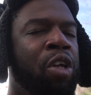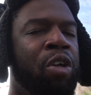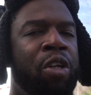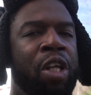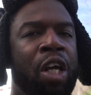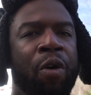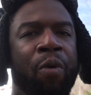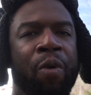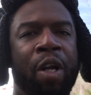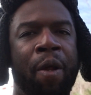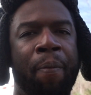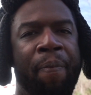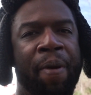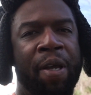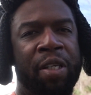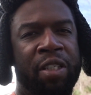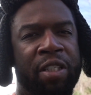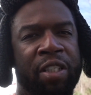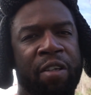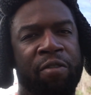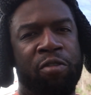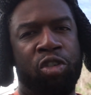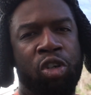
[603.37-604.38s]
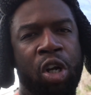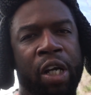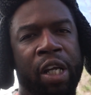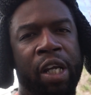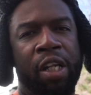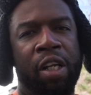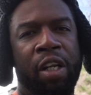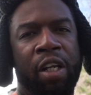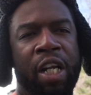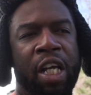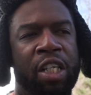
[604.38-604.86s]
you deal with a business of
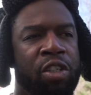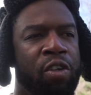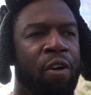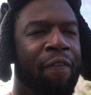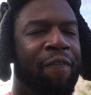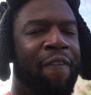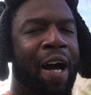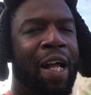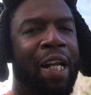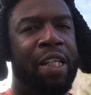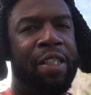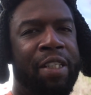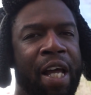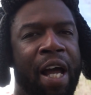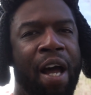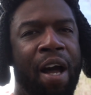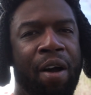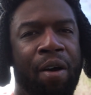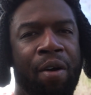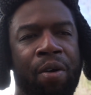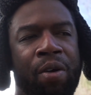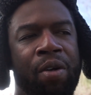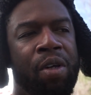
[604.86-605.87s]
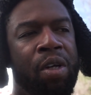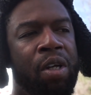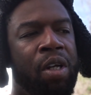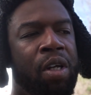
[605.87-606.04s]
trucking that's so volatile,